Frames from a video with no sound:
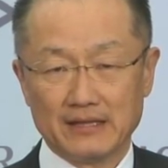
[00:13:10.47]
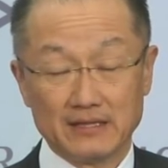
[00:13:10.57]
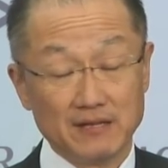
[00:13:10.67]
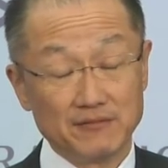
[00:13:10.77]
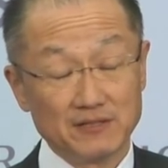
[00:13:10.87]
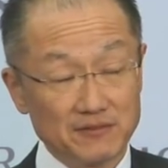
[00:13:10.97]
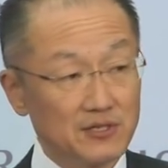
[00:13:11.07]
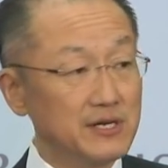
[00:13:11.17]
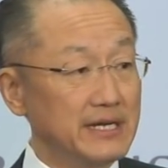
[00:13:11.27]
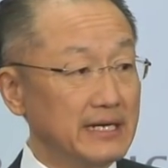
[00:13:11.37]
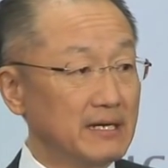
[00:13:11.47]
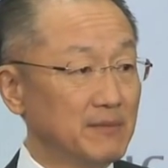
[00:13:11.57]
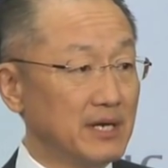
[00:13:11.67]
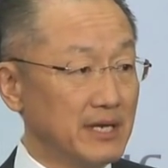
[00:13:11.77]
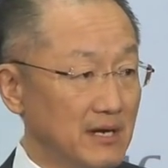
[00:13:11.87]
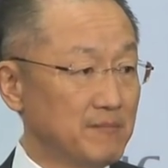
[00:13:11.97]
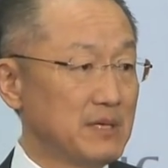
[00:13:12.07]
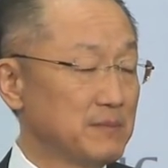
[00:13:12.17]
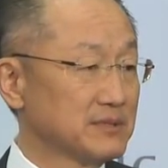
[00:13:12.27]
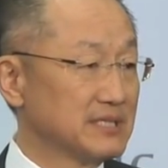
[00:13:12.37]
The level of learning among young
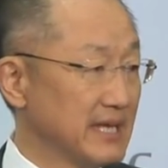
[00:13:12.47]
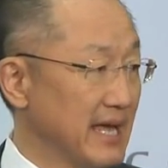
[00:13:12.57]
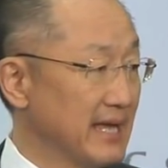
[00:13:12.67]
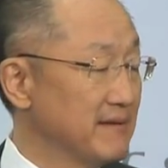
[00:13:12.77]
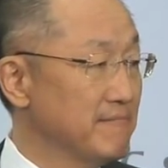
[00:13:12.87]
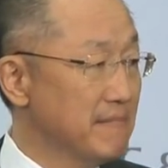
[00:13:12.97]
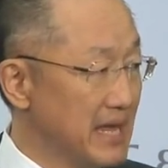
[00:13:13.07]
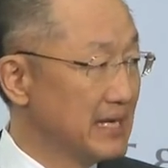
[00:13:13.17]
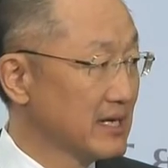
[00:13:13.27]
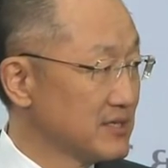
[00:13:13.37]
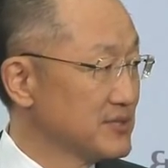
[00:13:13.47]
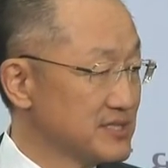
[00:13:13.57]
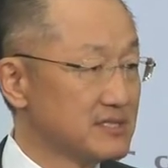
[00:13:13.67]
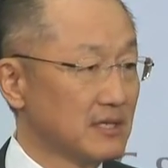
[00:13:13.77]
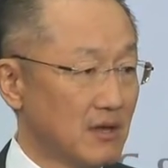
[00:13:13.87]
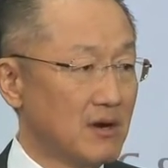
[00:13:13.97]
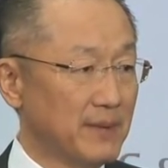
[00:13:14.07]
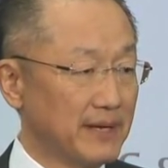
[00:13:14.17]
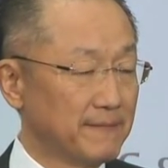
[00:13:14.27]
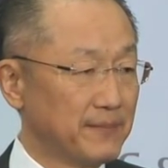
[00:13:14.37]
people today in many countries is
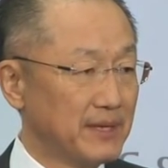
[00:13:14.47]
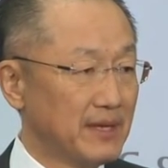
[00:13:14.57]
alarming.